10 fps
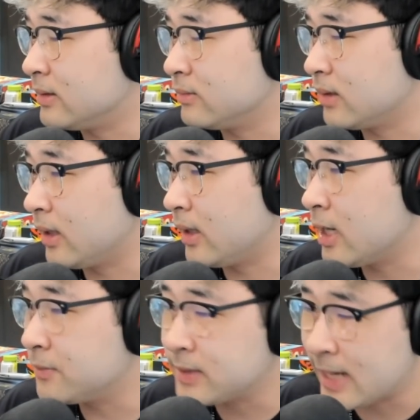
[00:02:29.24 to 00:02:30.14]

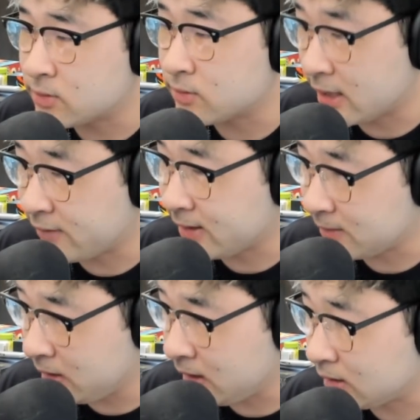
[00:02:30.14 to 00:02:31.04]
helps cats with
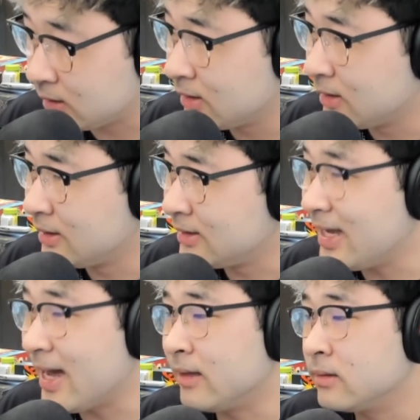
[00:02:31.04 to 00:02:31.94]
FIP.
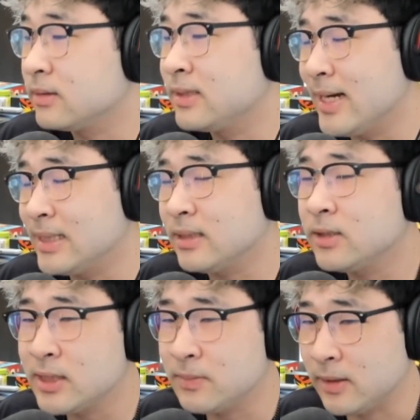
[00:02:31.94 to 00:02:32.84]
Yeah, guys,
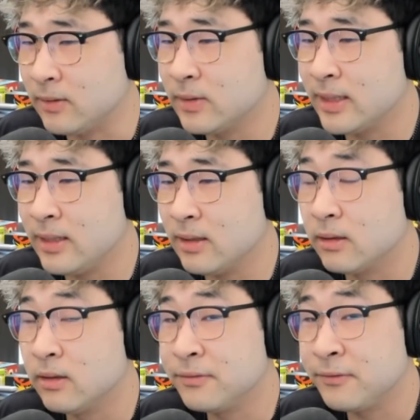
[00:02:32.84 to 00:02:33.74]
trust me. When I
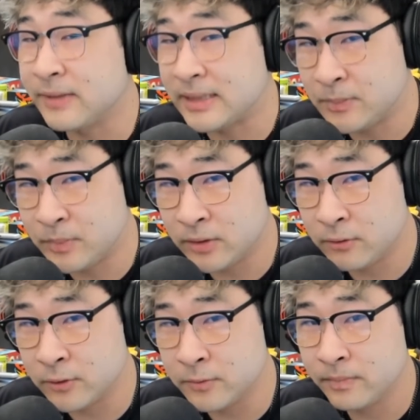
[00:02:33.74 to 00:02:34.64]
hear Facebook
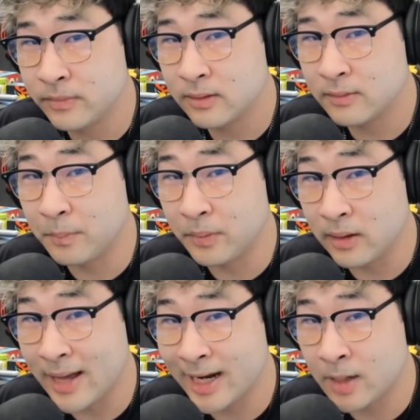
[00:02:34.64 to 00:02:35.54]
group
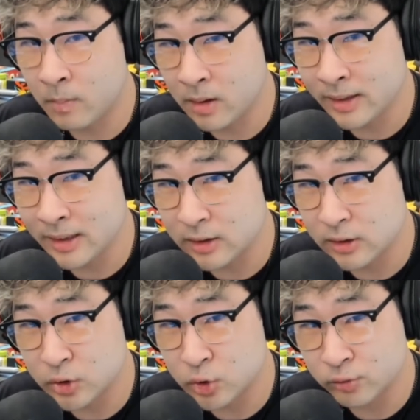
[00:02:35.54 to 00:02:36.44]
black market
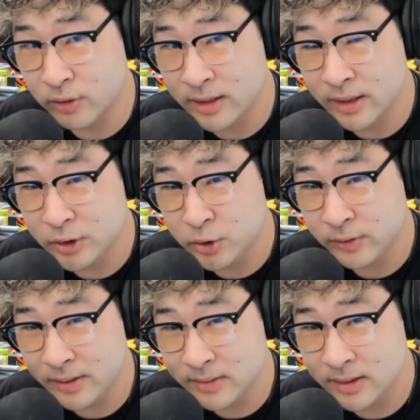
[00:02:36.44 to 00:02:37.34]
drug
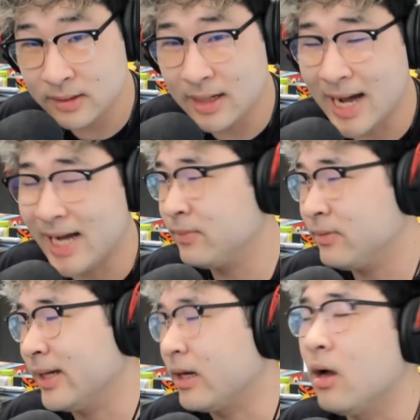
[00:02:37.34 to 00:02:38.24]
treatment, I'm
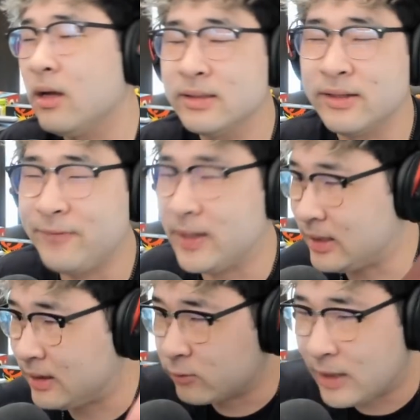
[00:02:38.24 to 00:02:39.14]
like, all the
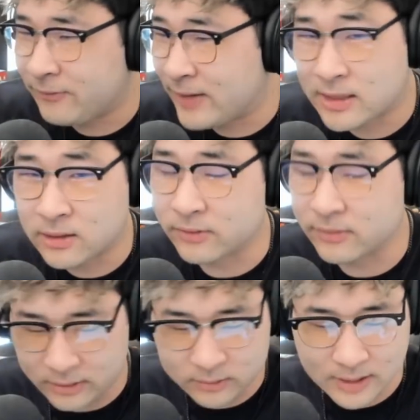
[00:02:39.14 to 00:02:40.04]
fucking red flags are
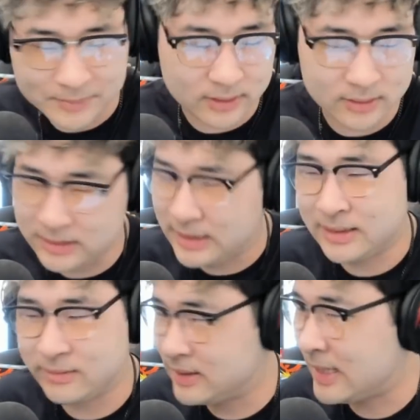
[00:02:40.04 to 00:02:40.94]
like, I'm like,
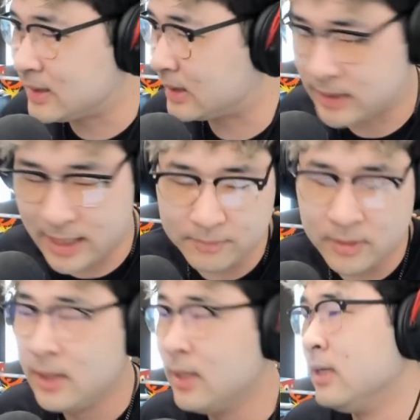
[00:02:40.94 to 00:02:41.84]
this sounds like a scam.
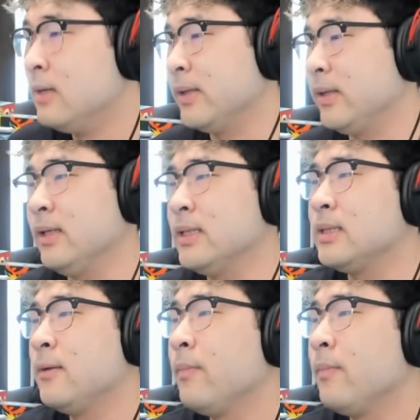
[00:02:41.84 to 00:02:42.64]
But the thing is,